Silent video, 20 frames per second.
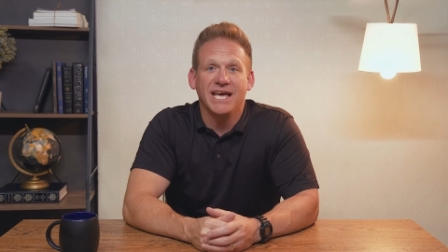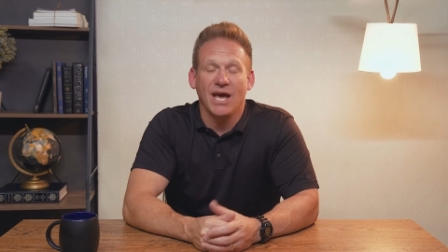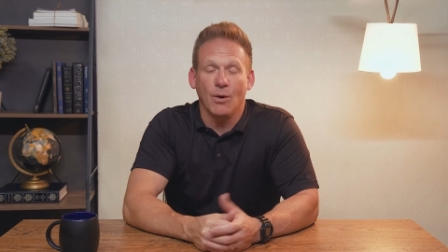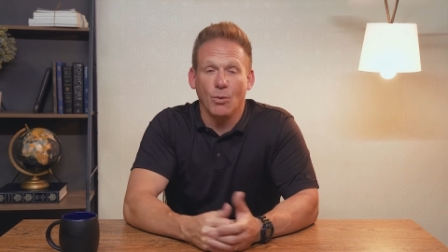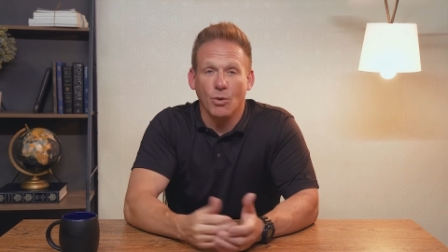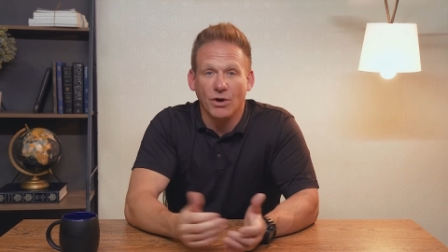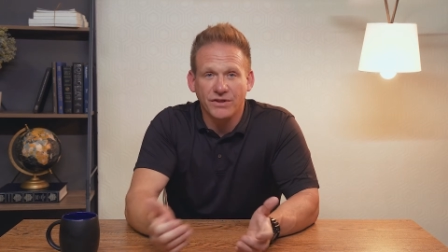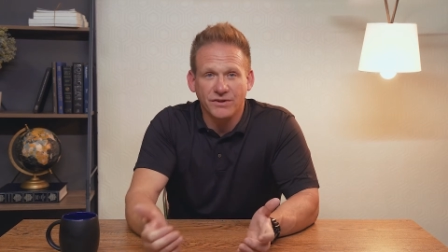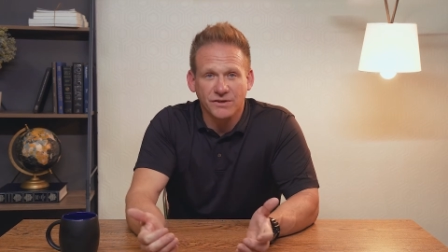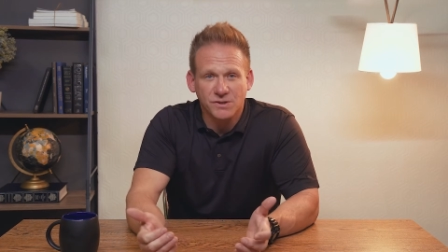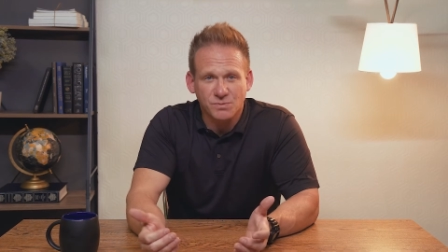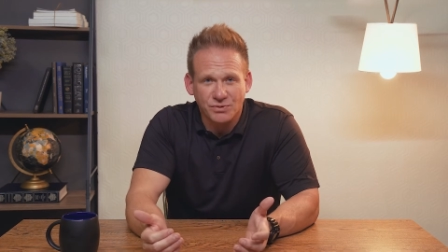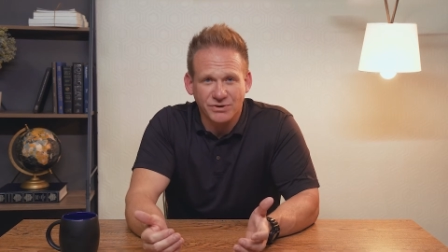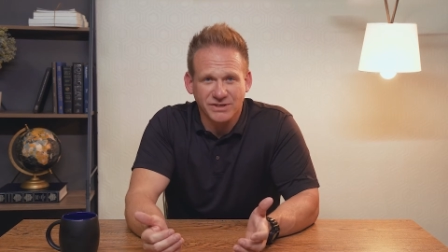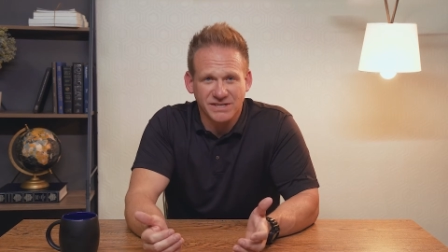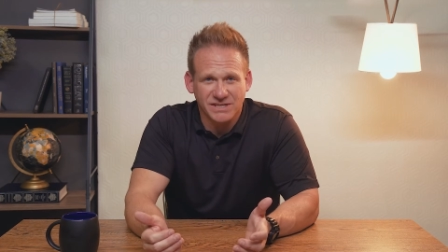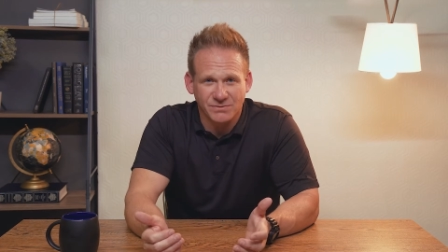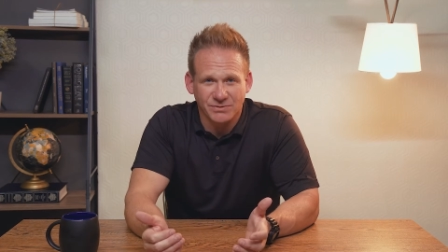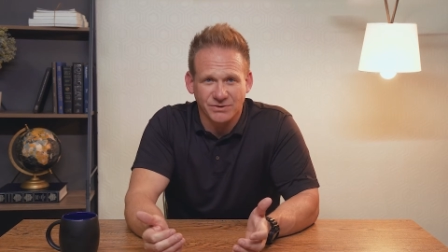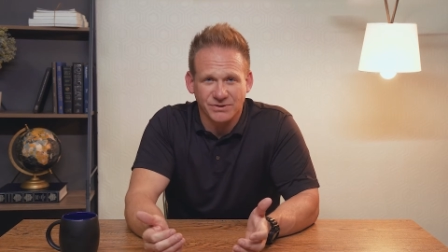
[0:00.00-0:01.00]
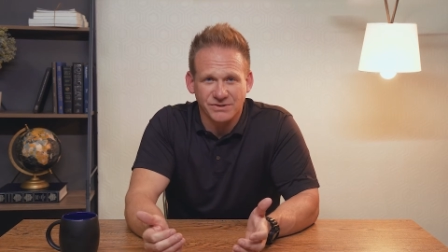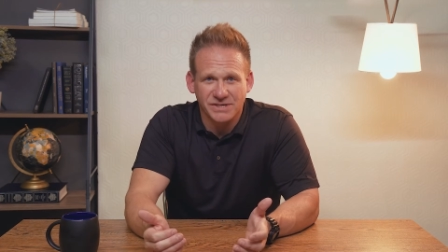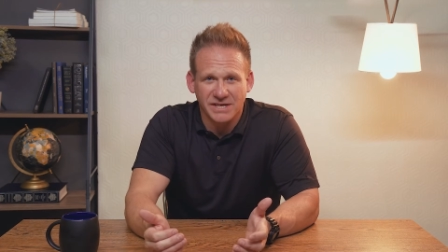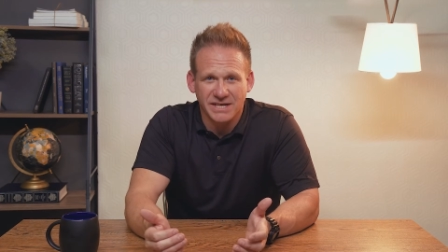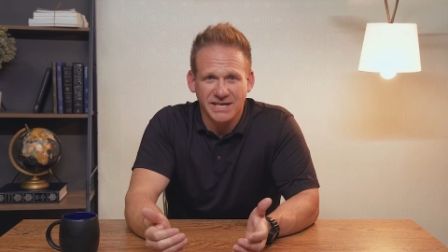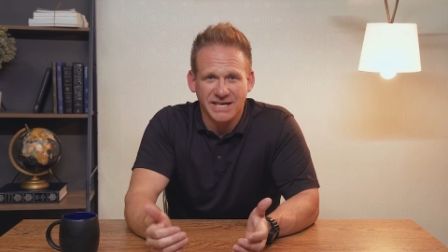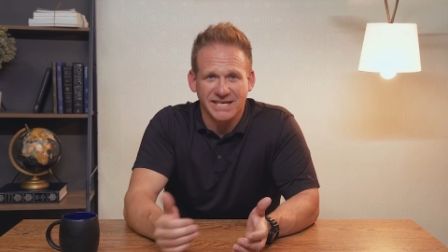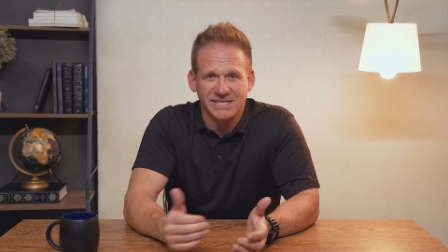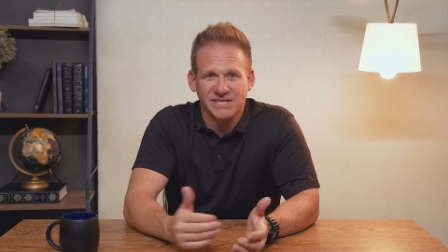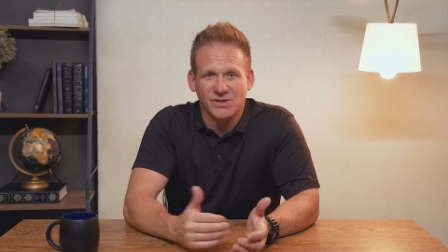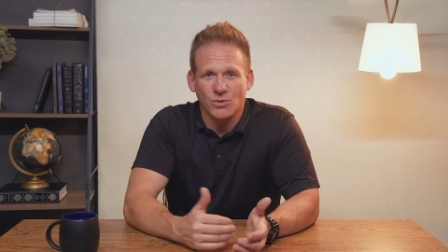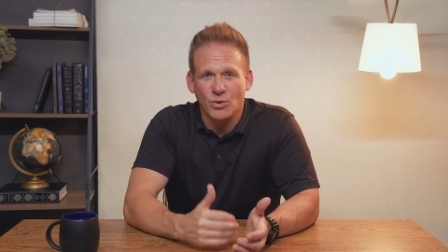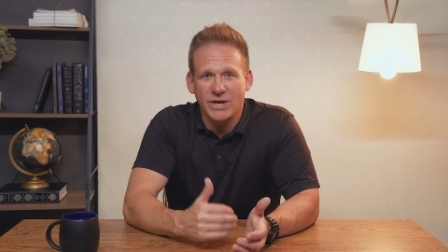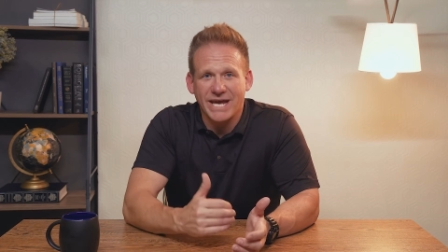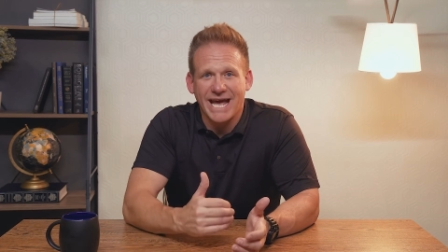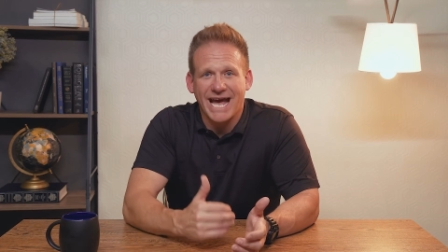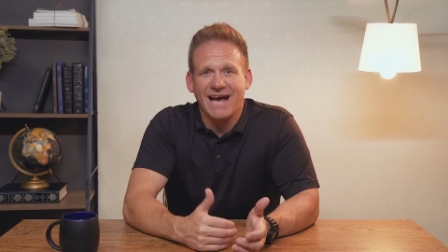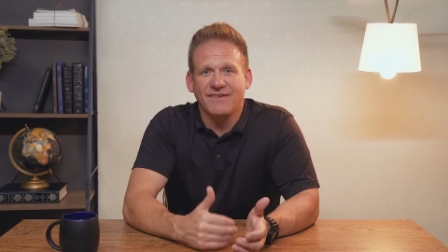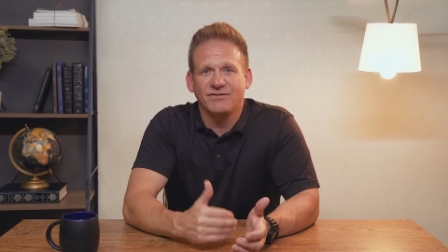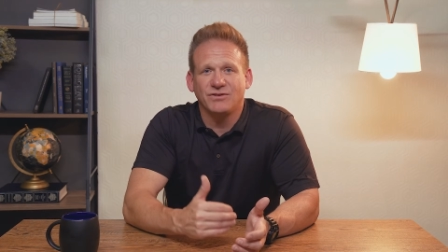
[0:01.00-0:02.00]
And one of those principles is that we
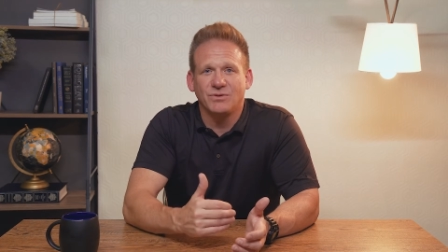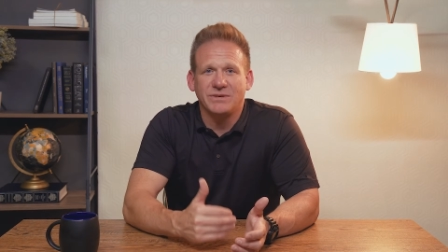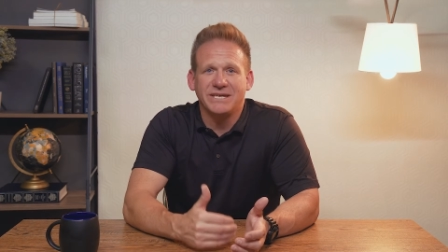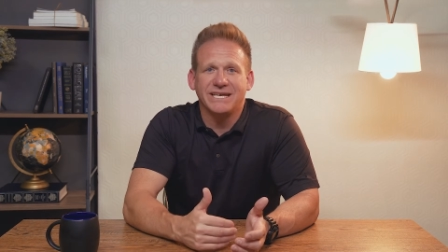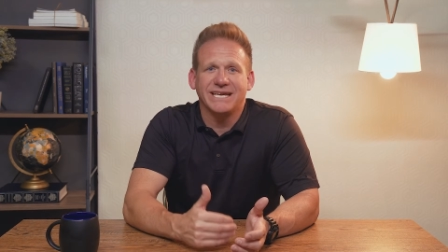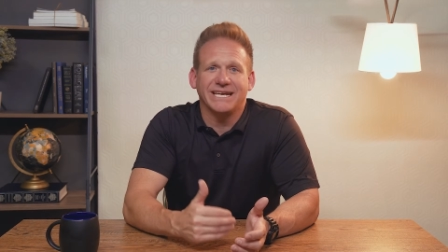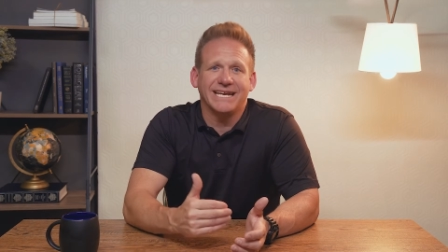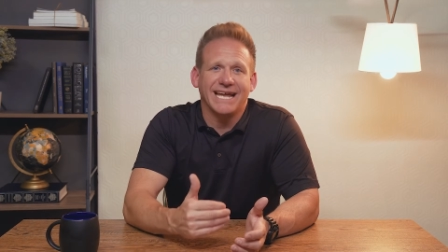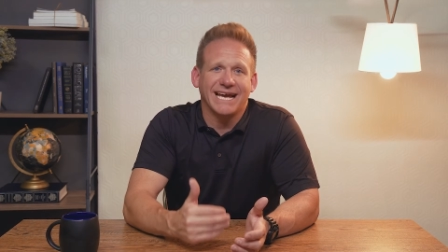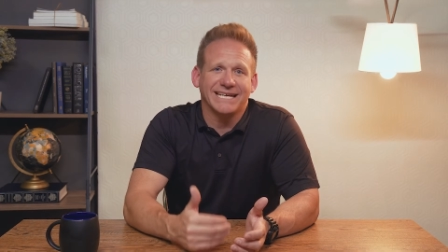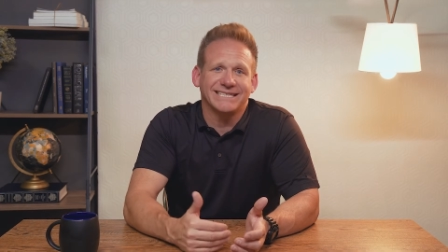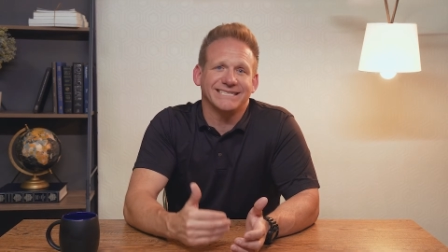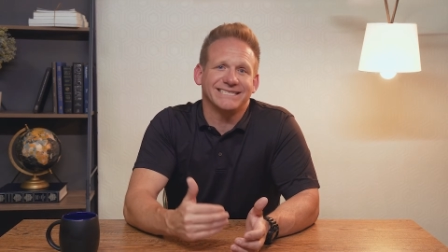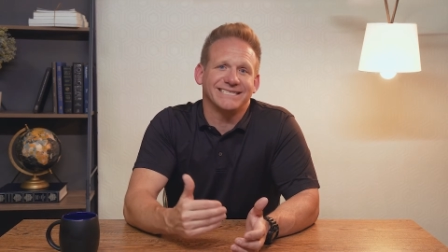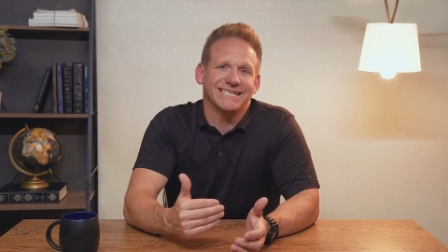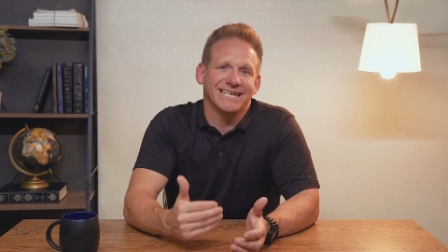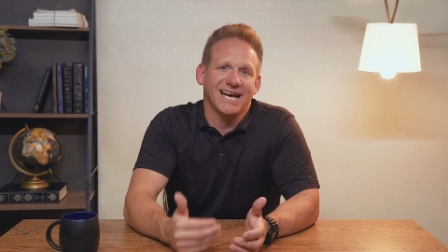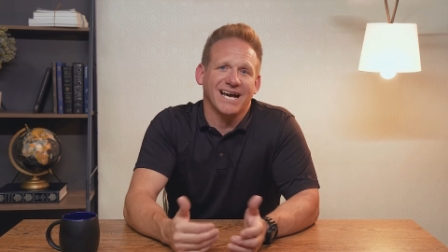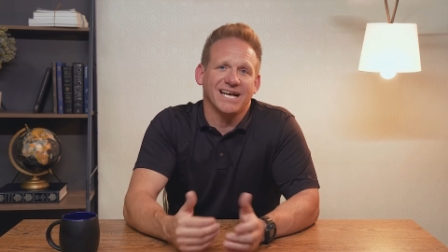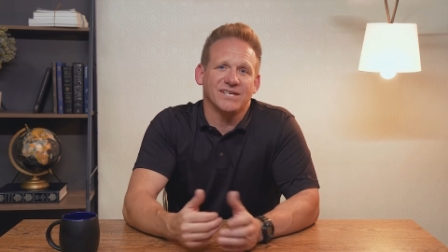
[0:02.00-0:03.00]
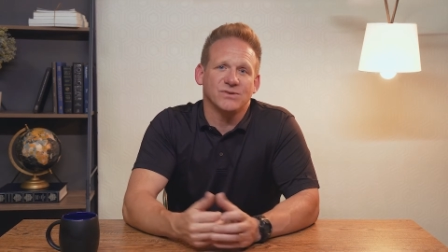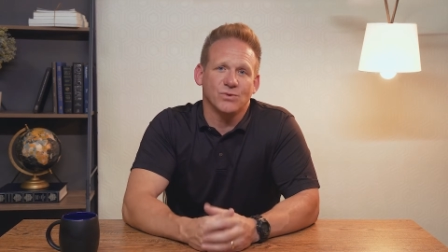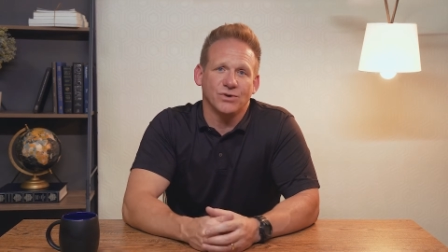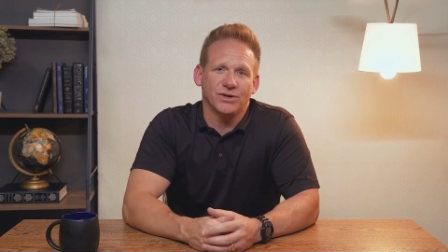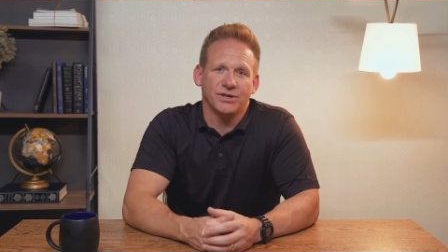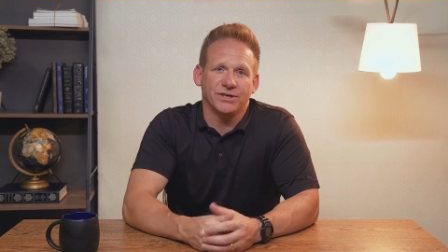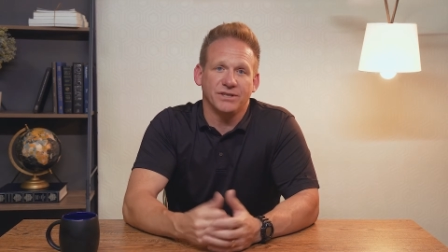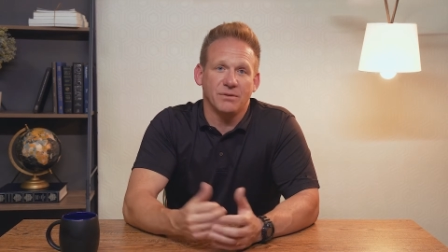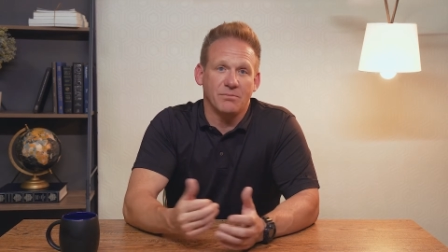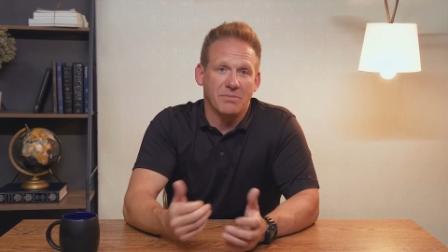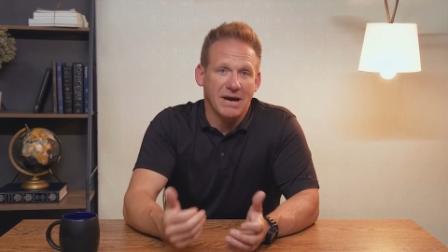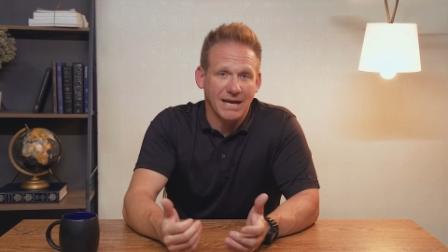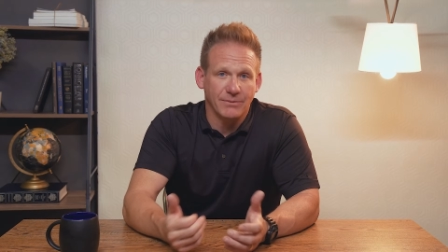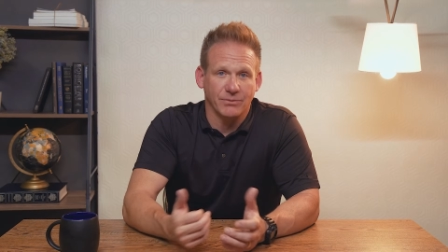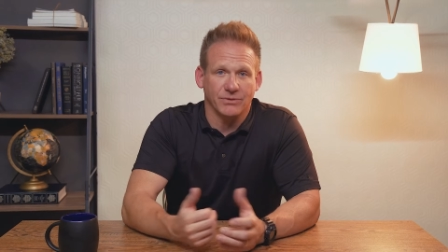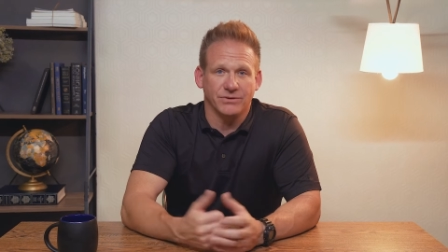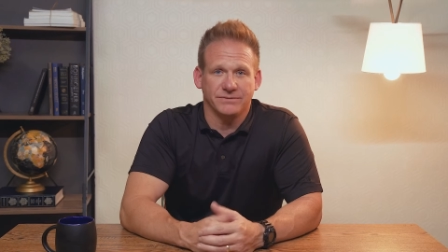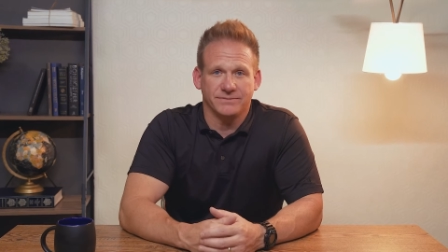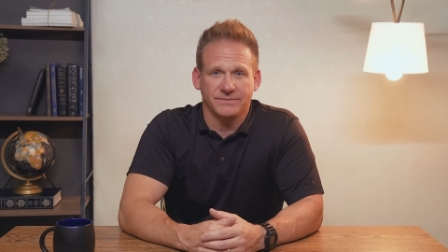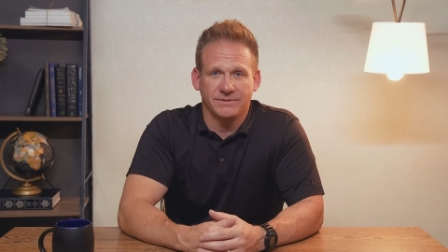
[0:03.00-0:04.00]
have to be connected to God's word, the
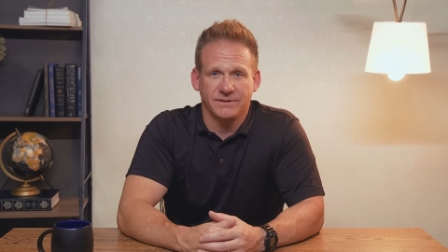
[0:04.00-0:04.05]
Bible.